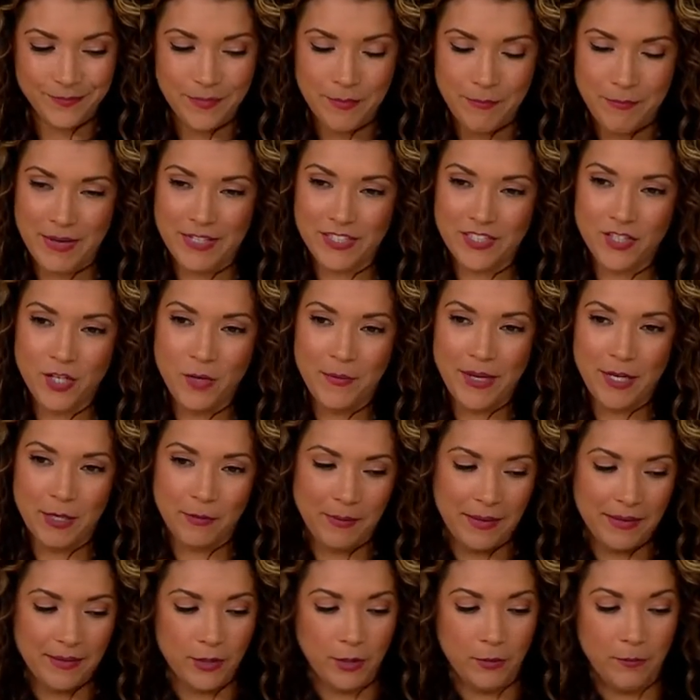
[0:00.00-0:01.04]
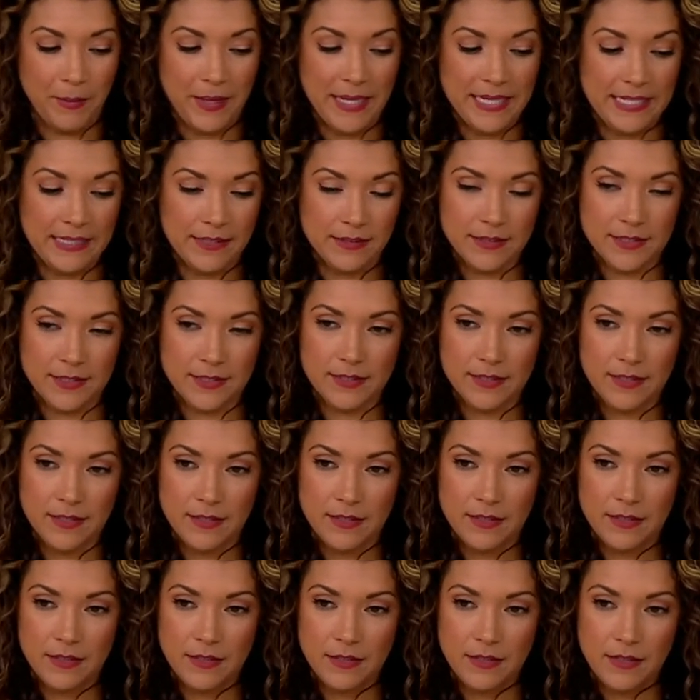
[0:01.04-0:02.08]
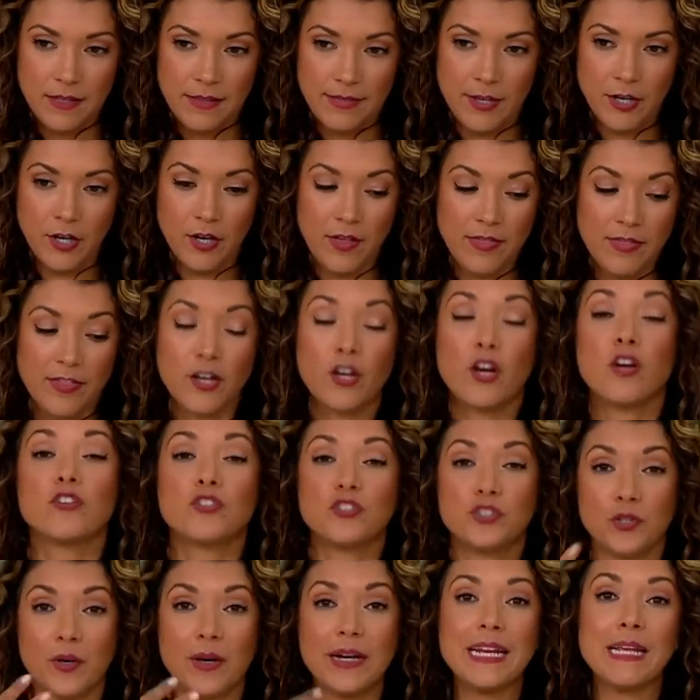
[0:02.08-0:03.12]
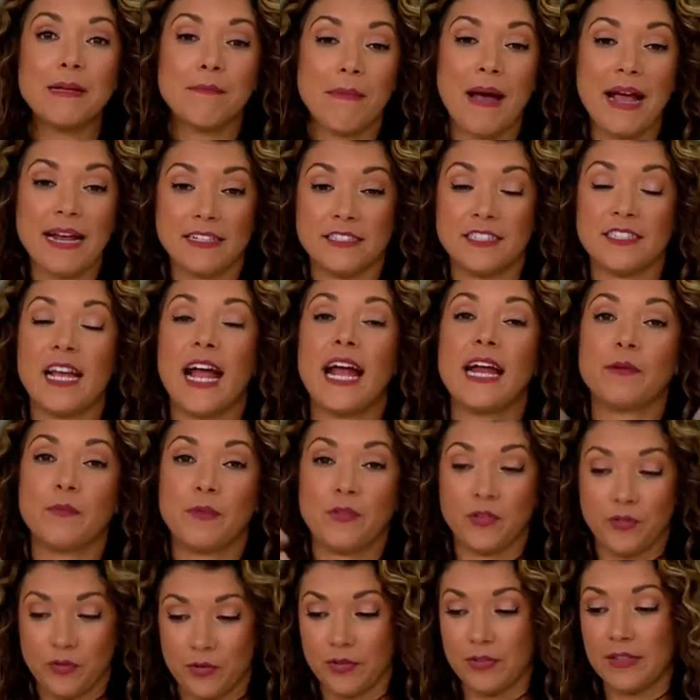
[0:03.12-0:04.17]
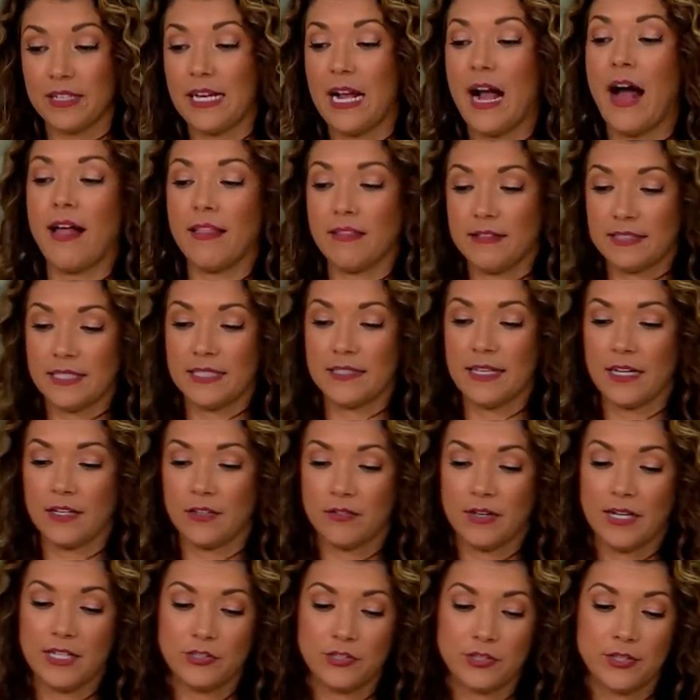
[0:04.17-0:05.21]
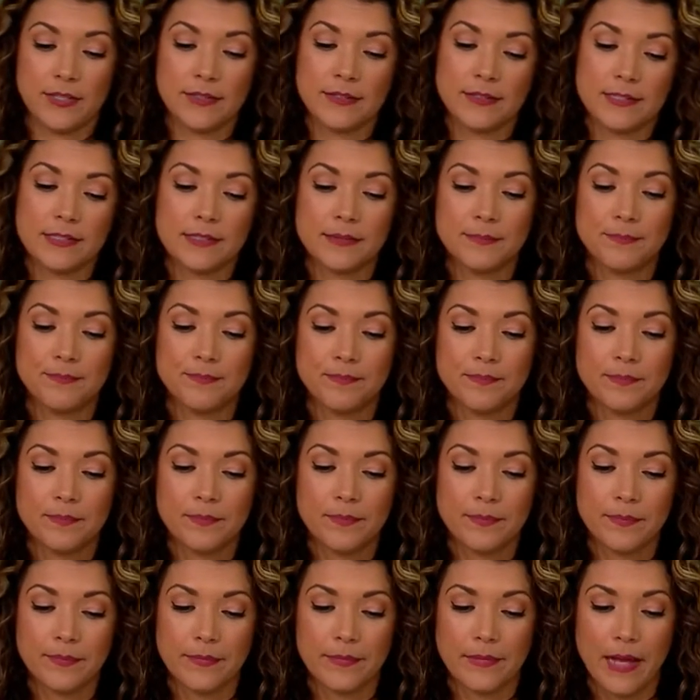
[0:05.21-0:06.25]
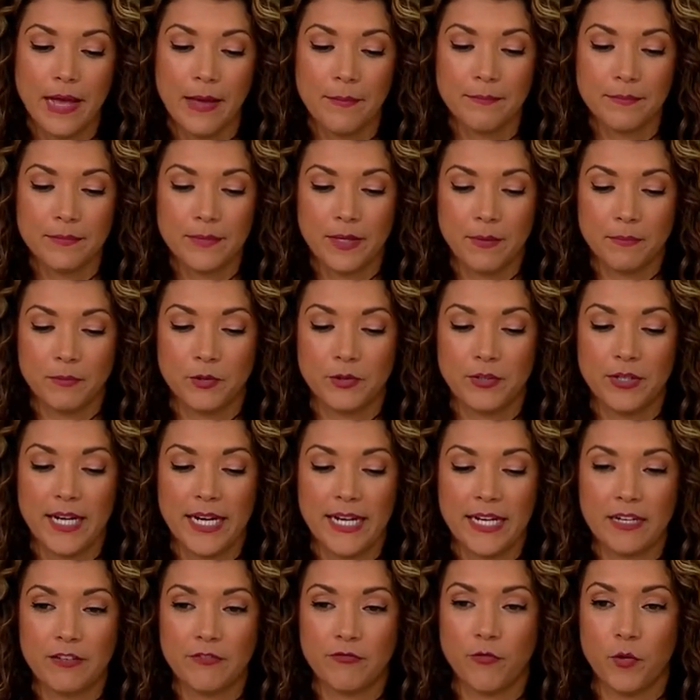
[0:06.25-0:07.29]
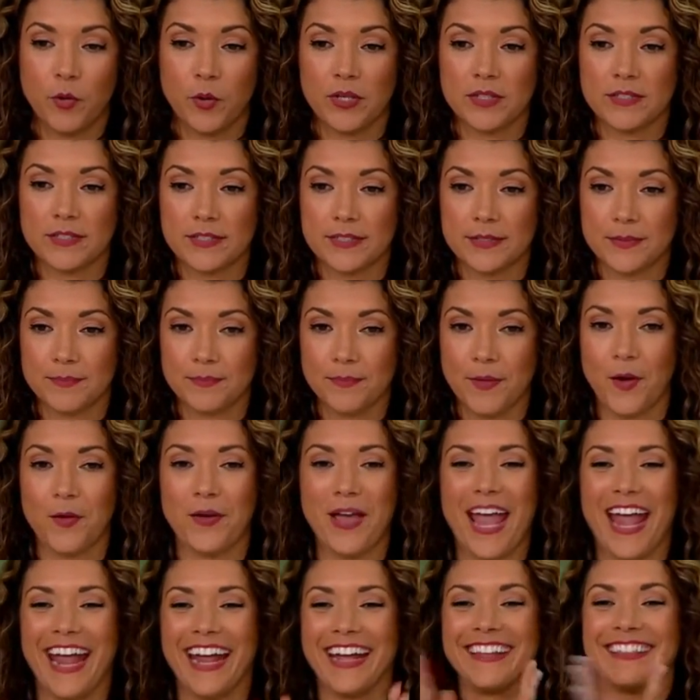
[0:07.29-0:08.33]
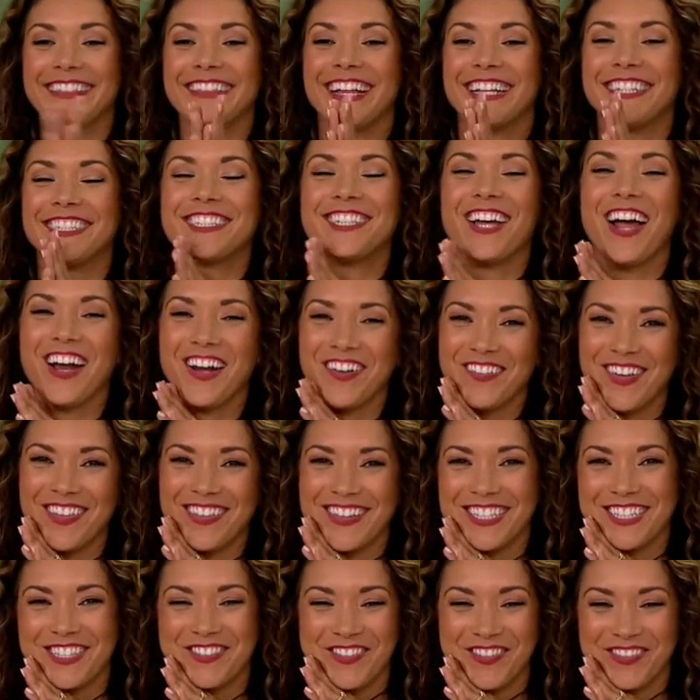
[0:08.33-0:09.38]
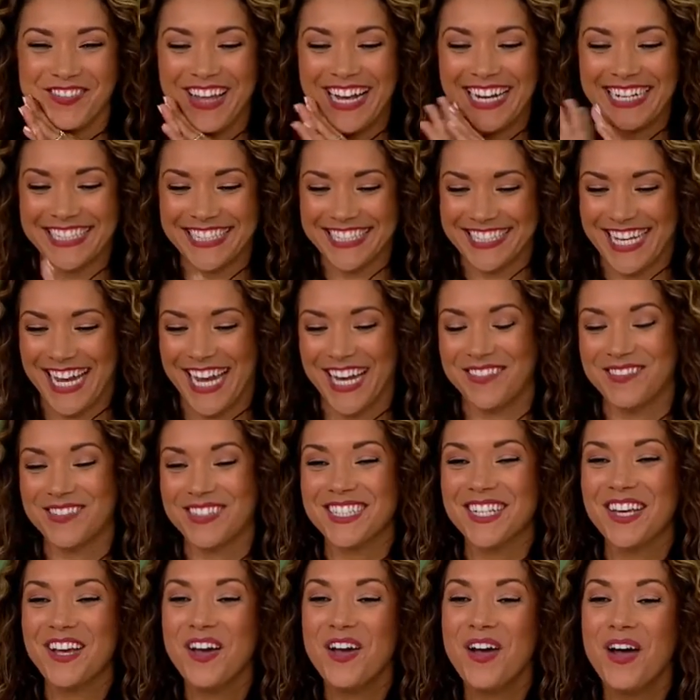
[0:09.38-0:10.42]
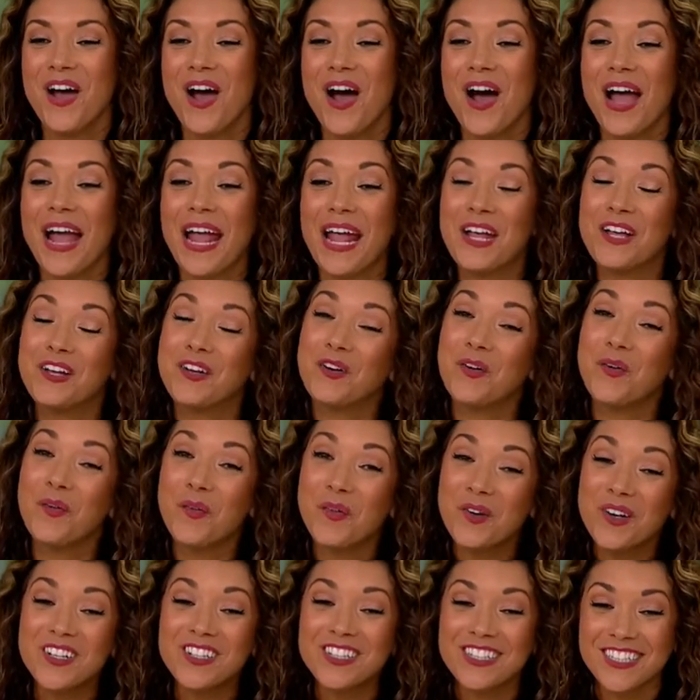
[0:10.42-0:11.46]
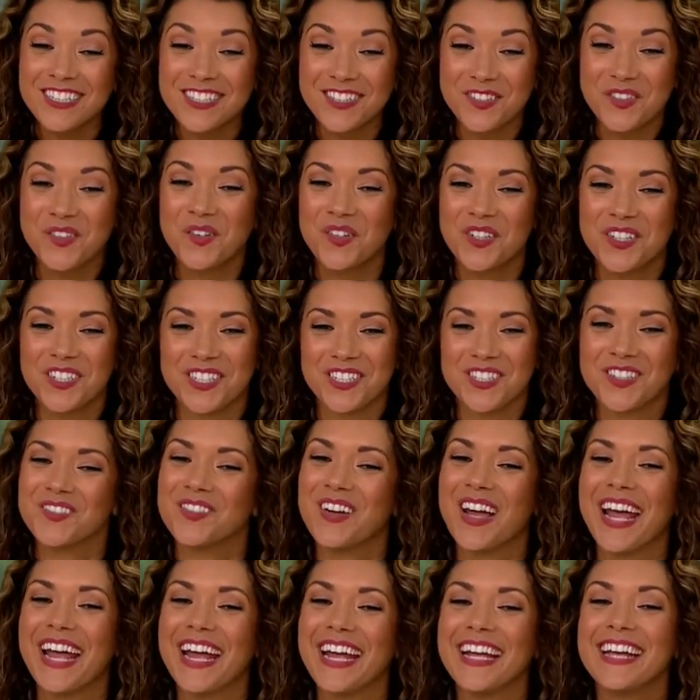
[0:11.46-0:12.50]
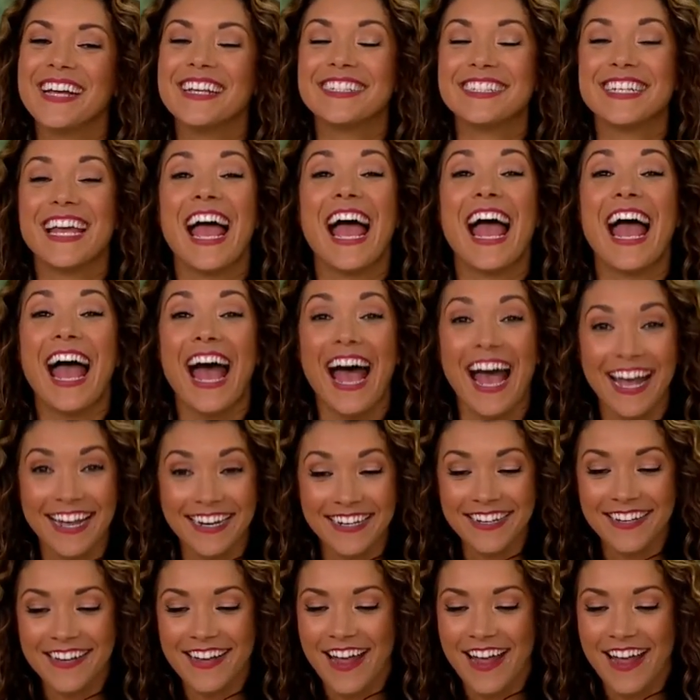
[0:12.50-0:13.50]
My snowman are my little buddies. They're, they're joining my side with early holiday decorations. I'm, I'm creating a force. Okay, let's talk about these from Lightscapes. A gorgeous, gorgeous way to add